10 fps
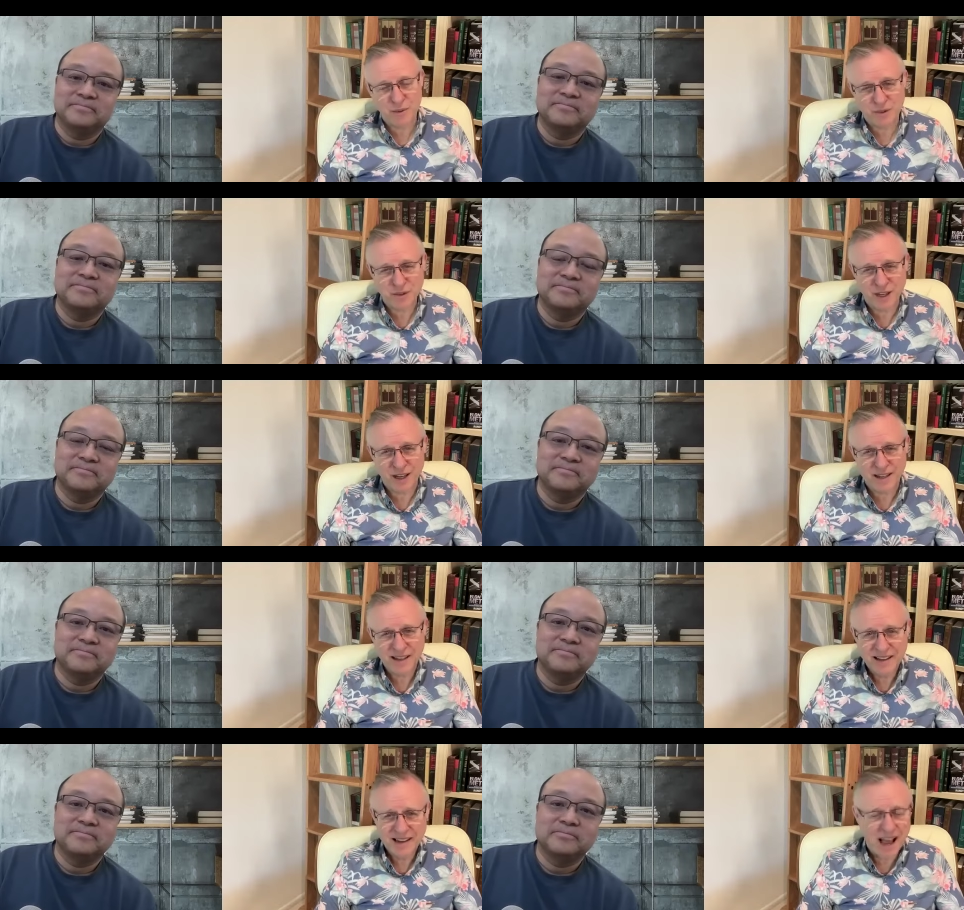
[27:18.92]
Speaker 1: it was, uh,
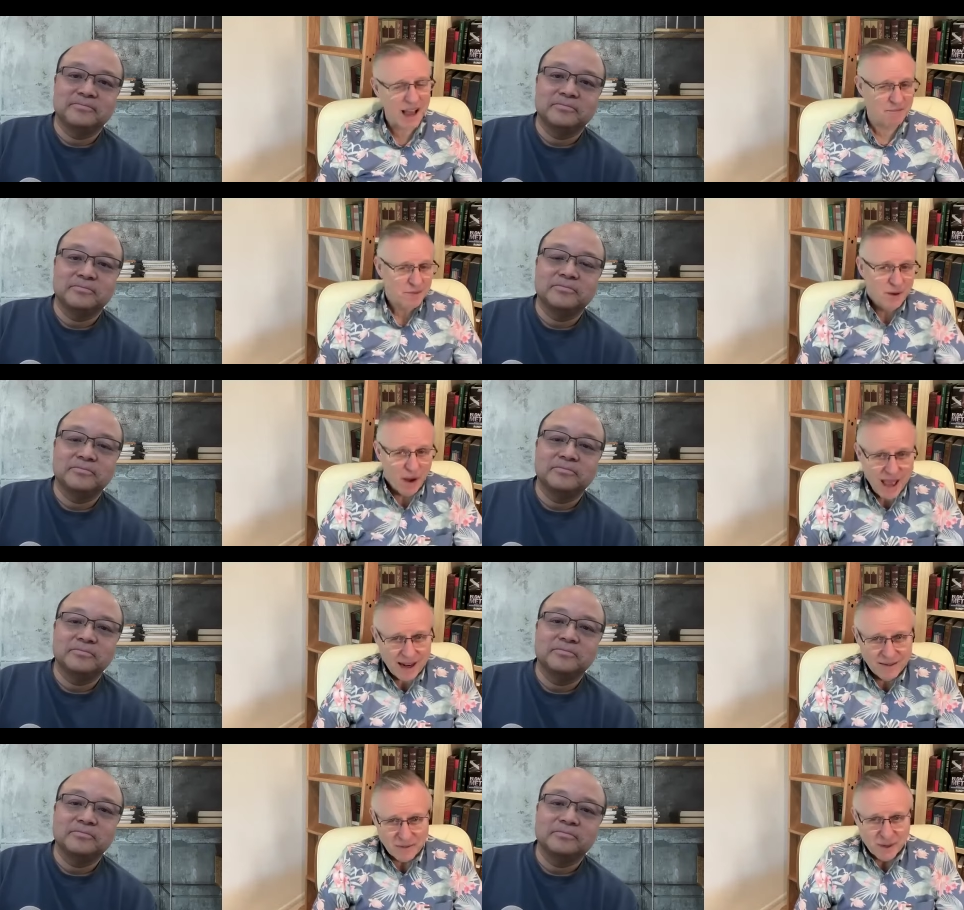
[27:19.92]
I, you know, I
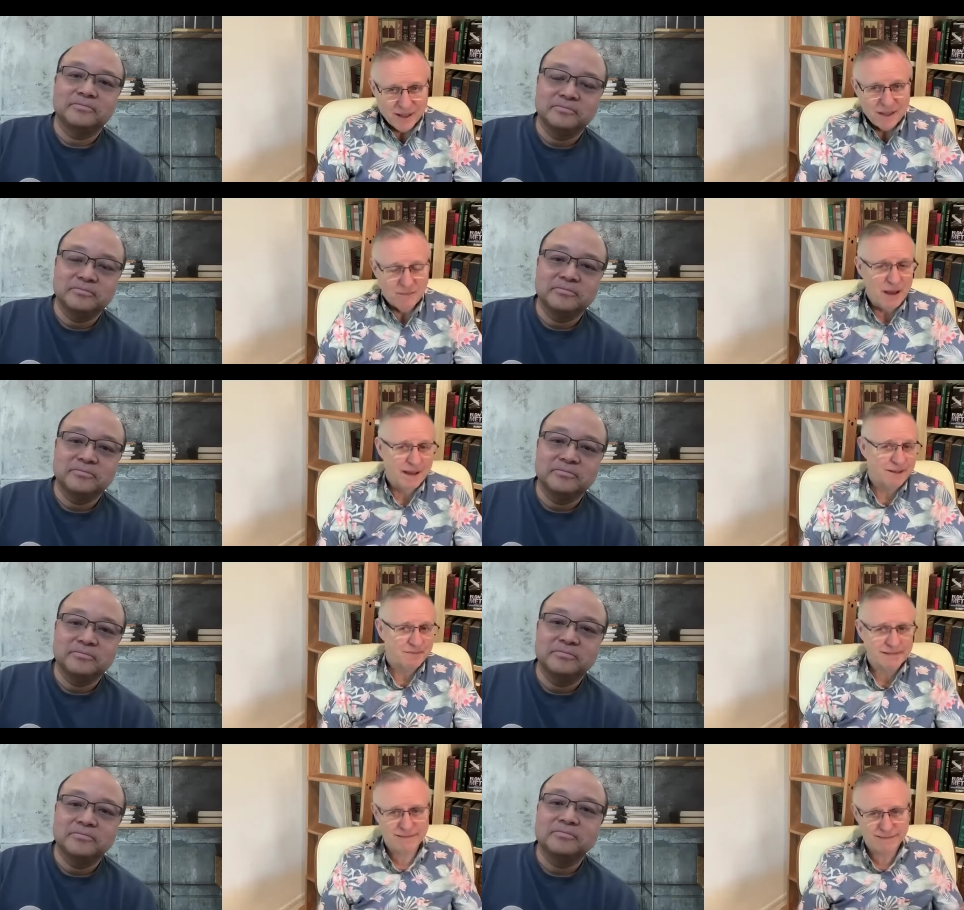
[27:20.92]
hadn't really, I,
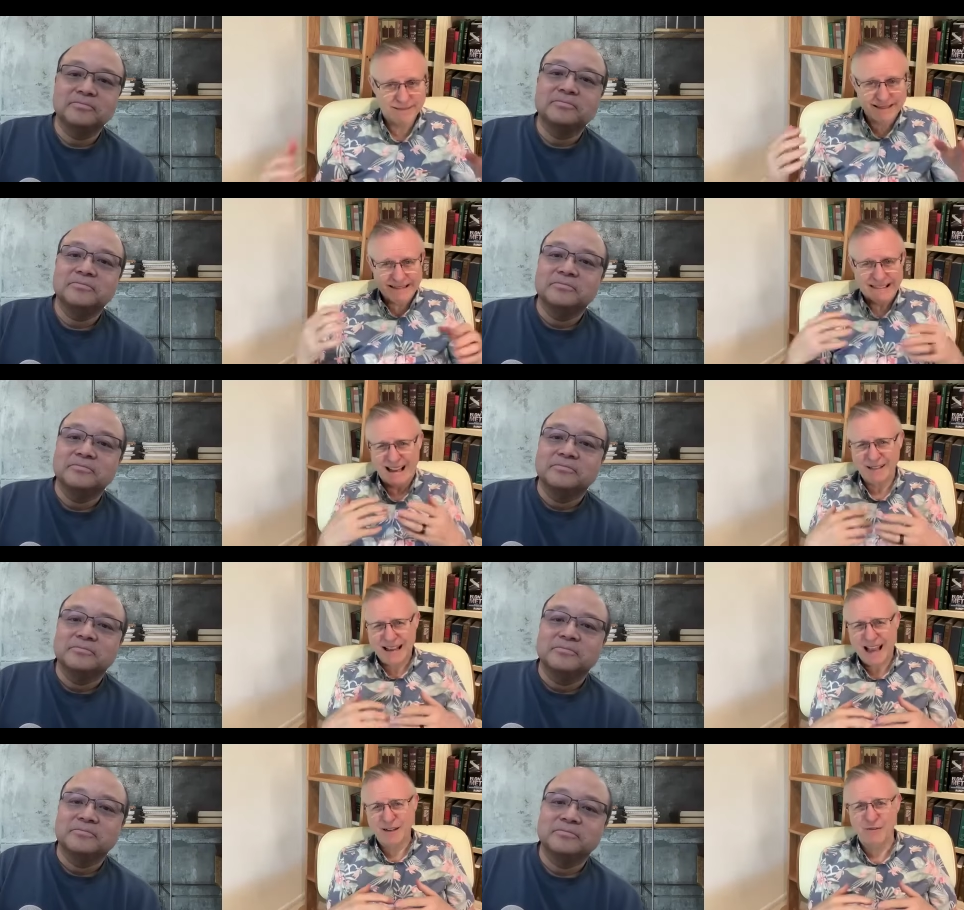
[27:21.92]
I
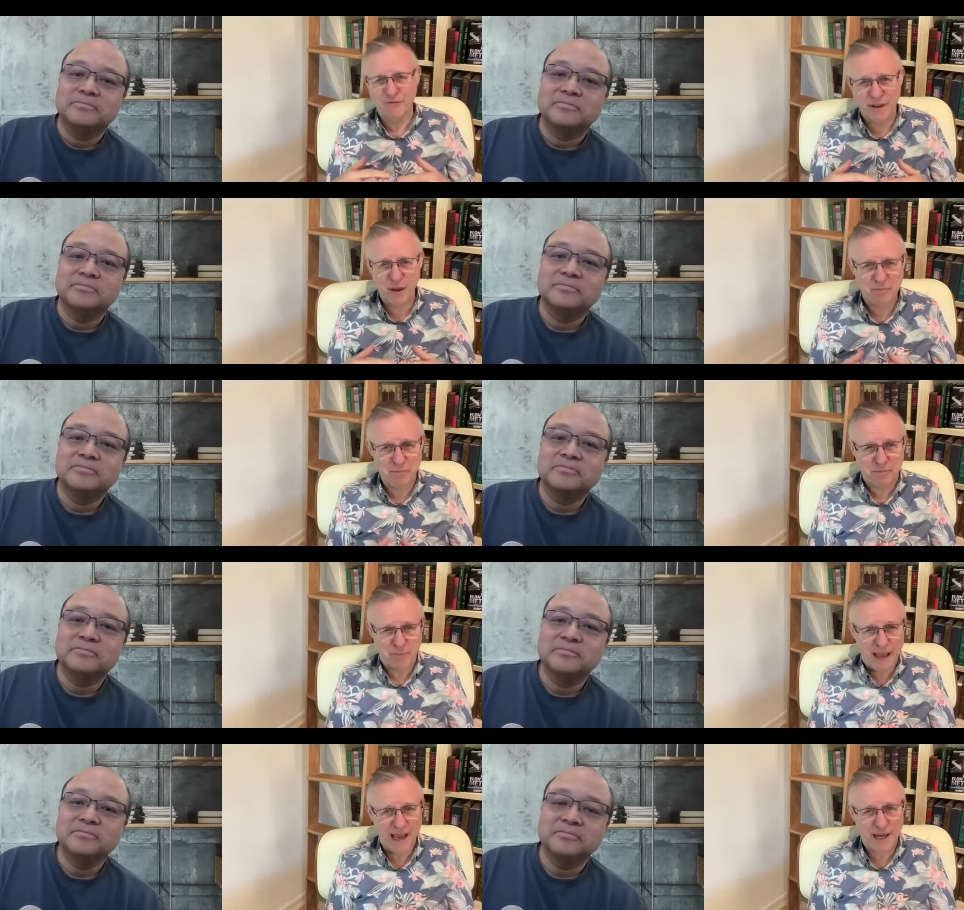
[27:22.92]
kind of felt
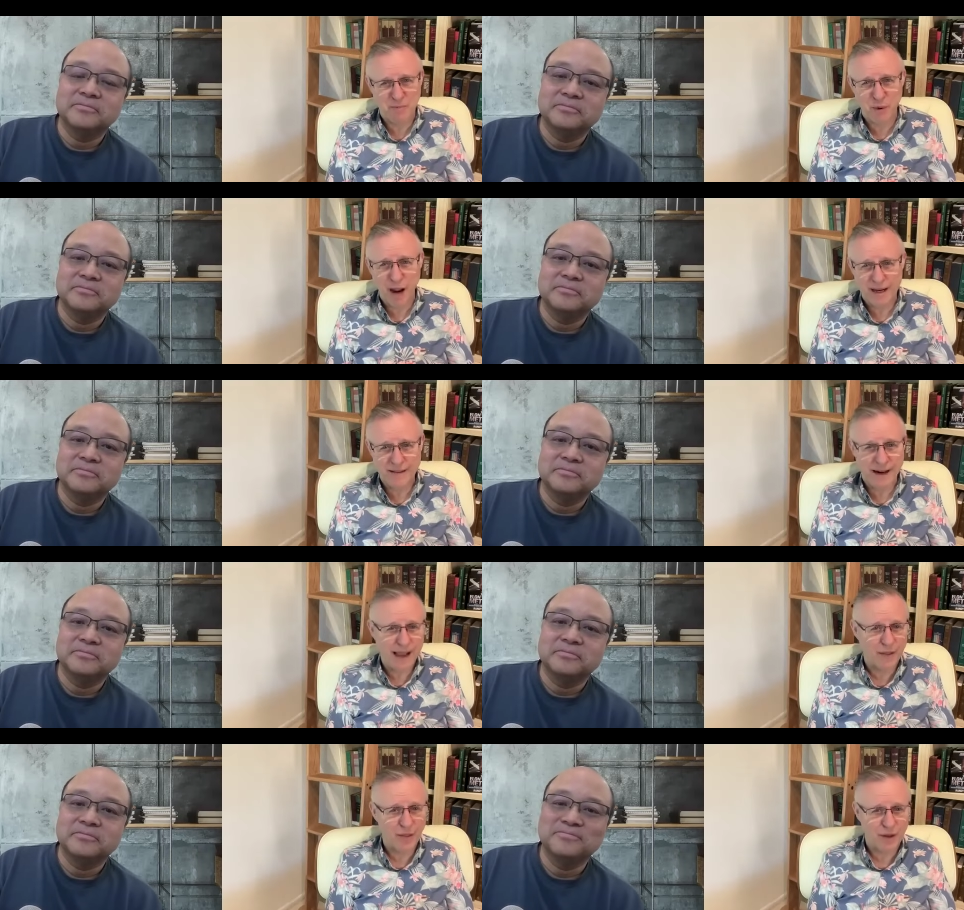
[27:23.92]
bad, Brian, that I
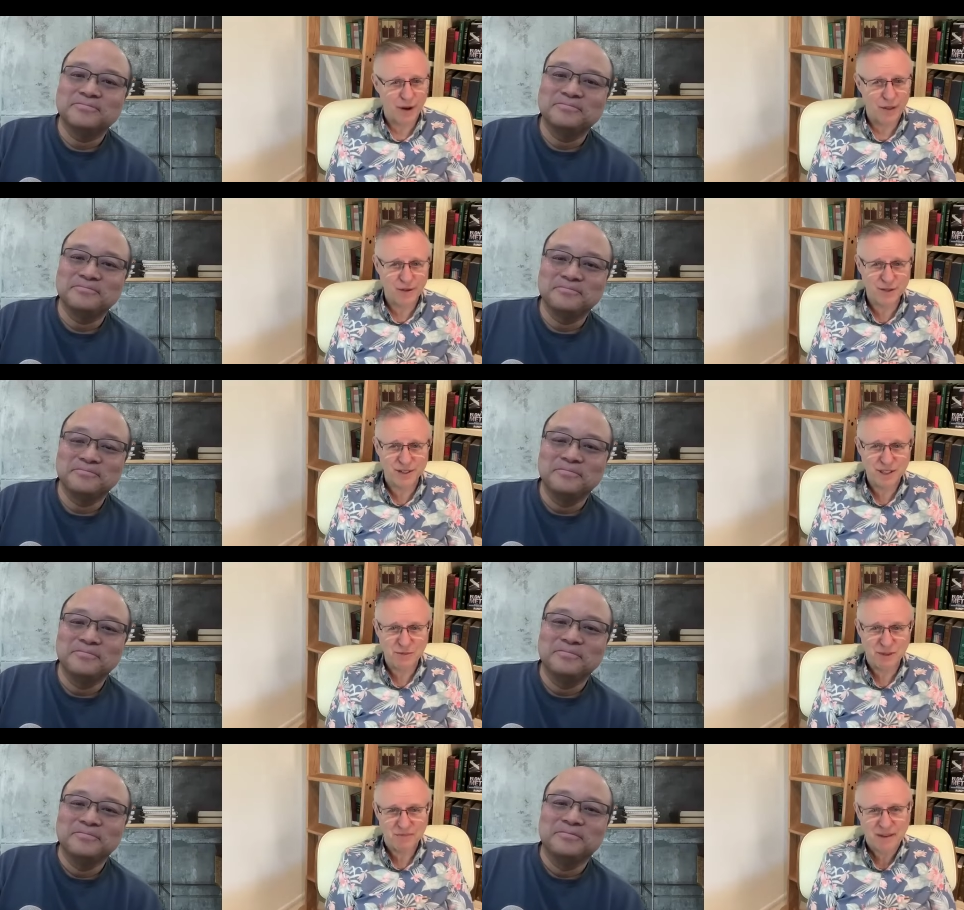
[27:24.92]
hadn't thought of those things,
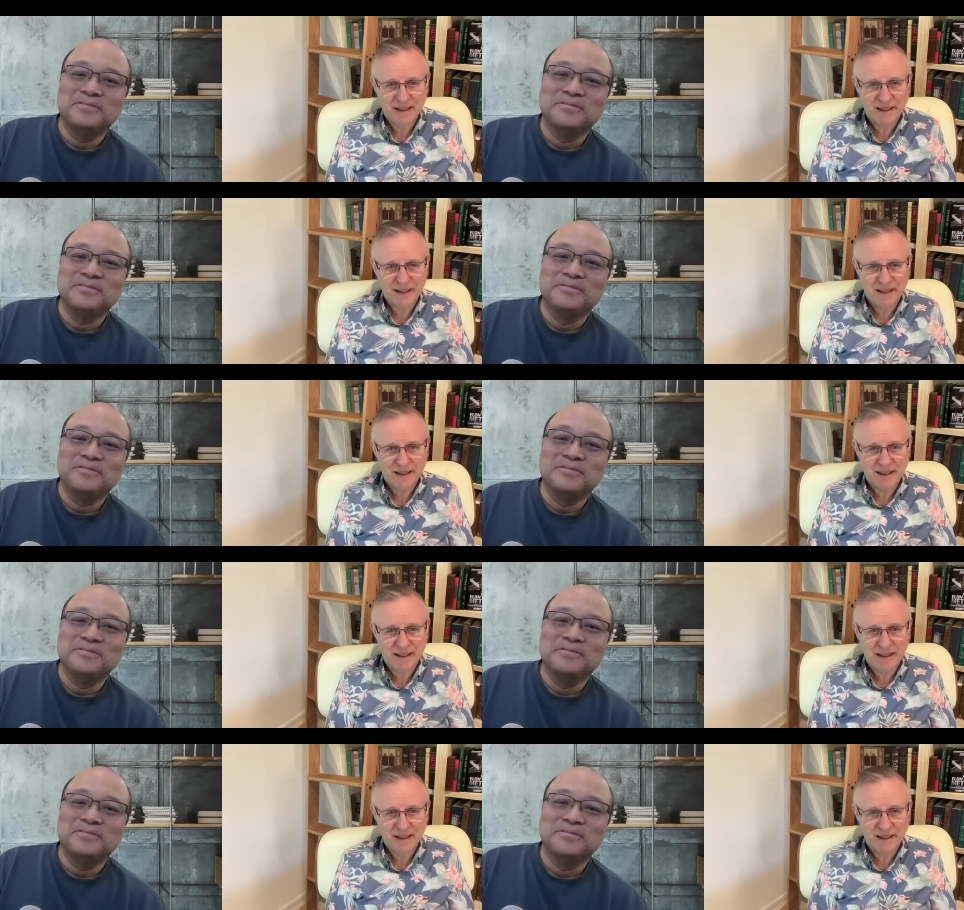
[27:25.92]
but